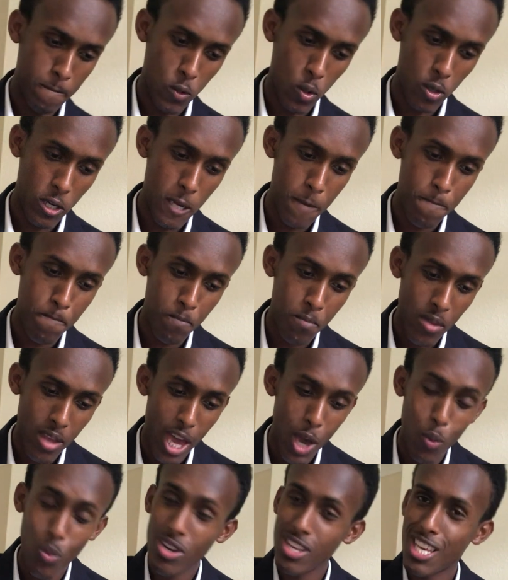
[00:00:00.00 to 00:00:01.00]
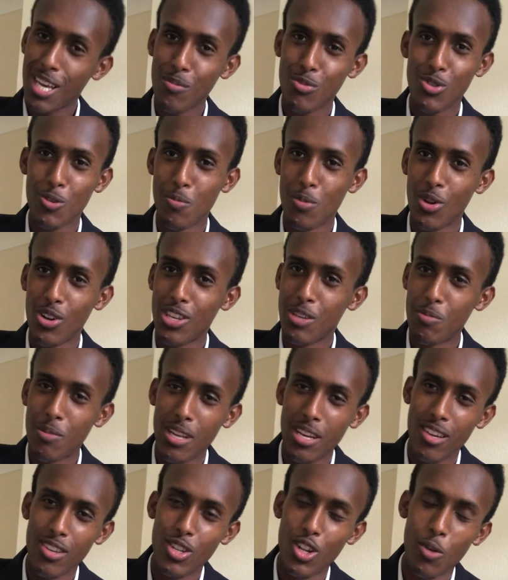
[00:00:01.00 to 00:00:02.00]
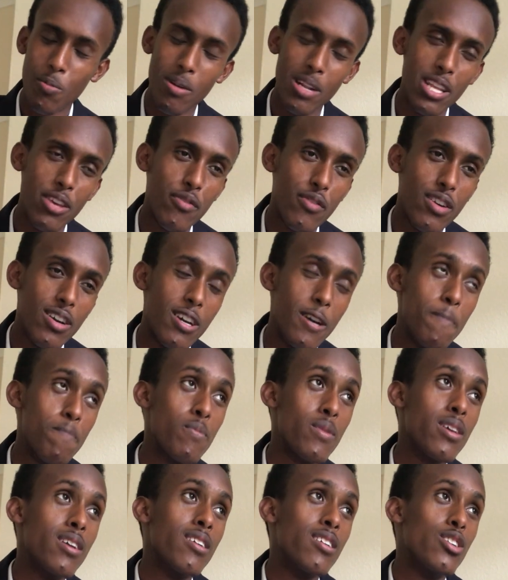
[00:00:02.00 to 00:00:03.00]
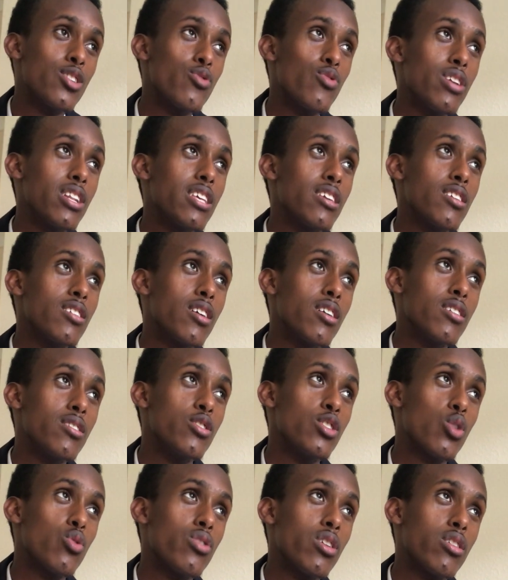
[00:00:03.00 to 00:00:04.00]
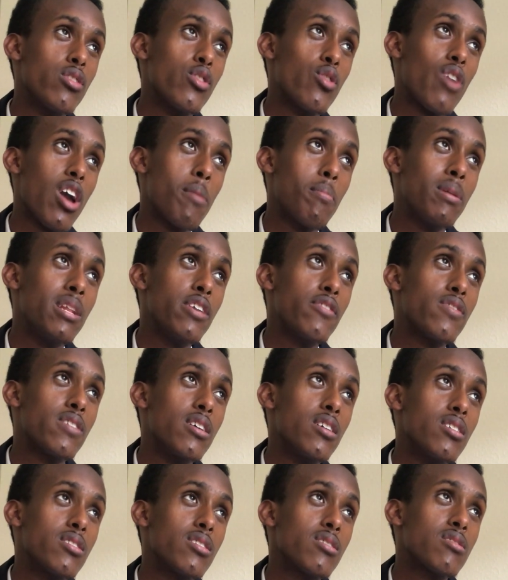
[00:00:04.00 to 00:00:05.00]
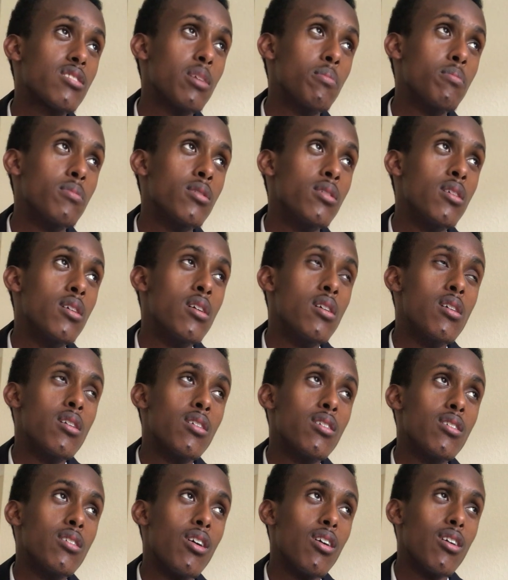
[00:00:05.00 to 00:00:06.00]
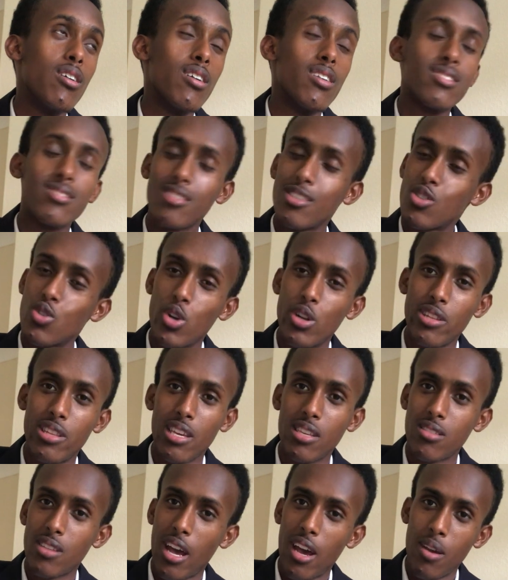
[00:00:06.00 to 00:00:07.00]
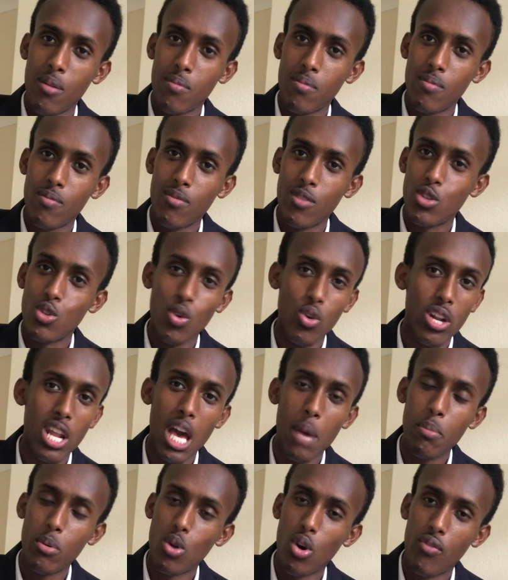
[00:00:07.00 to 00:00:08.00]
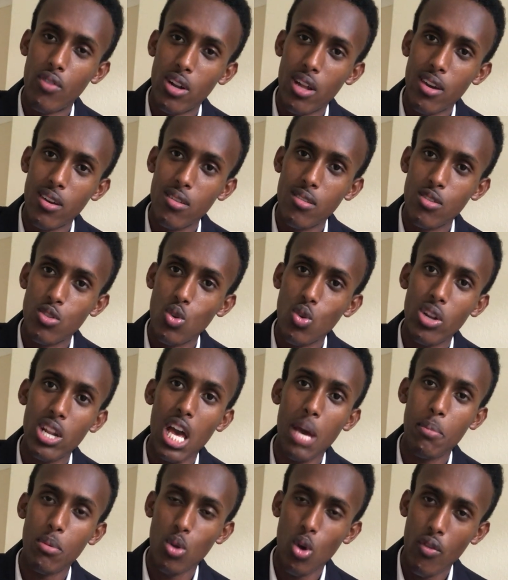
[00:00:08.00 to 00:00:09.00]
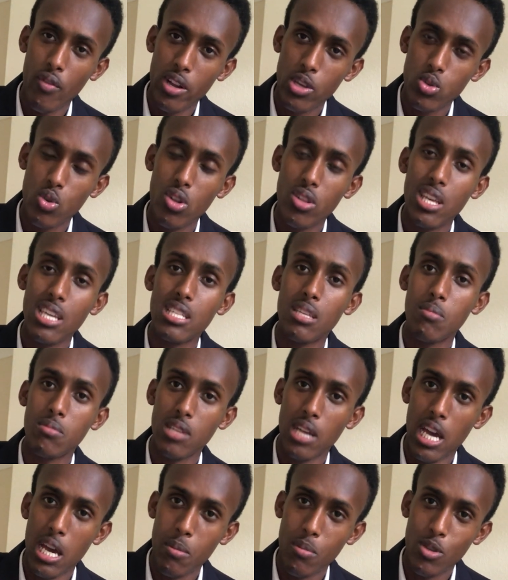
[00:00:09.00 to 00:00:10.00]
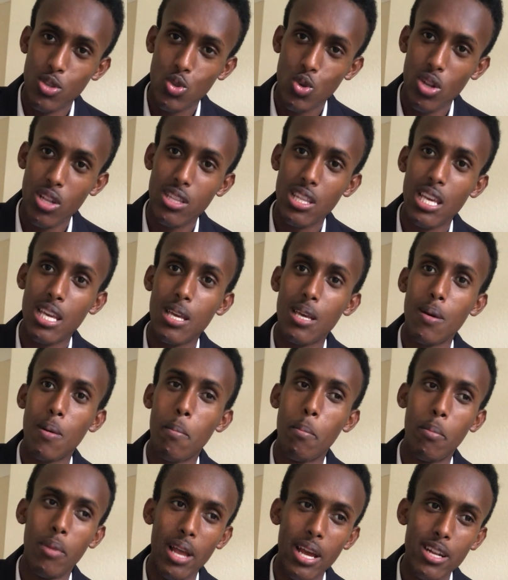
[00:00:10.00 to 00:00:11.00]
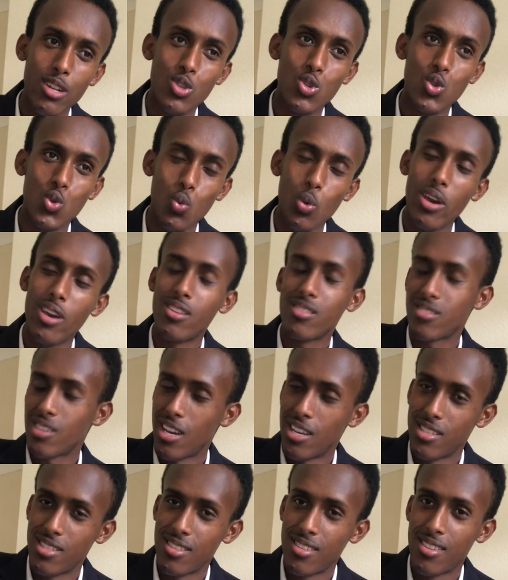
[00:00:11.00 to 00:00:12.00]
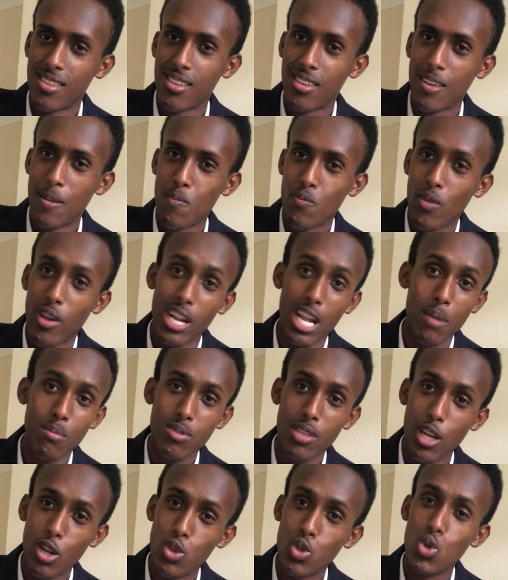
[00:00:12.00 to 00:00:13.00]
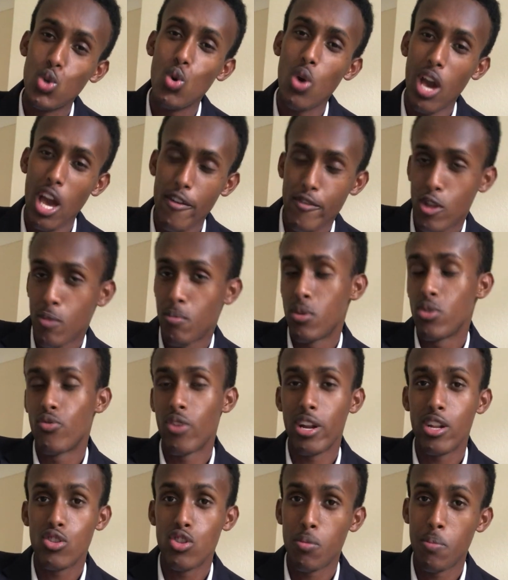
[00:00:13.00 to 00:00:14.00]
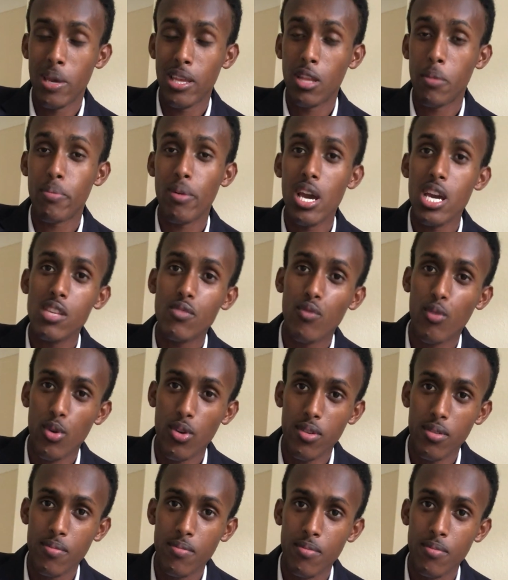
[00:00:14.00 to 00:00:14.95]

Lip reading: Okay? And when it comes to building, belief, really, the right belief system, it's gonna take time. It's not gonna happen overnight. It's not gonna happen overnight. It's gonna take some time. It's gonna take blood, sweat, and tears. And I'm telling you, you have to be ready to pay the price for it,